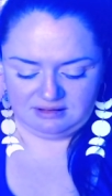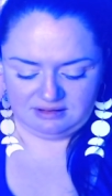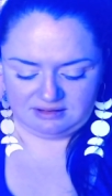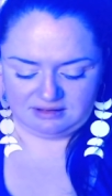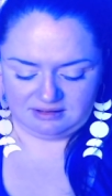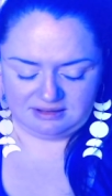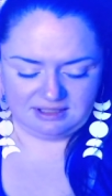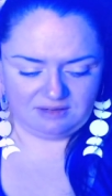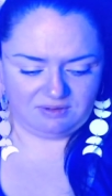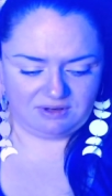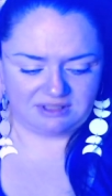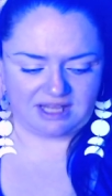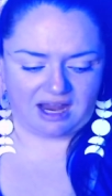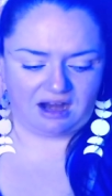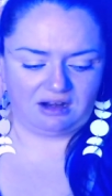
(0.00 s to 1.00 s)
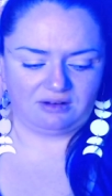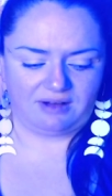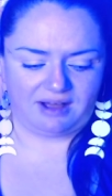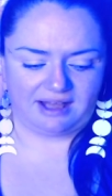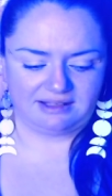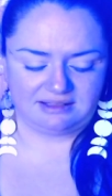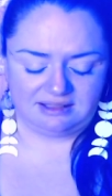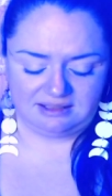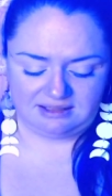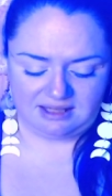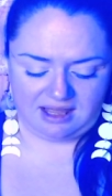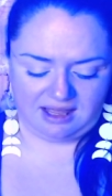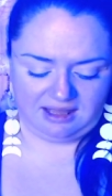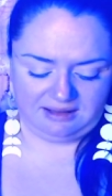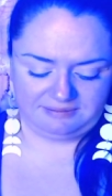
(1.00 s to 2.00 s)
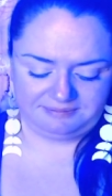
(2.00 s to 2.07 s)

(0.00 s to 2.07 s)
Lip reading: let's see what tarot has to say.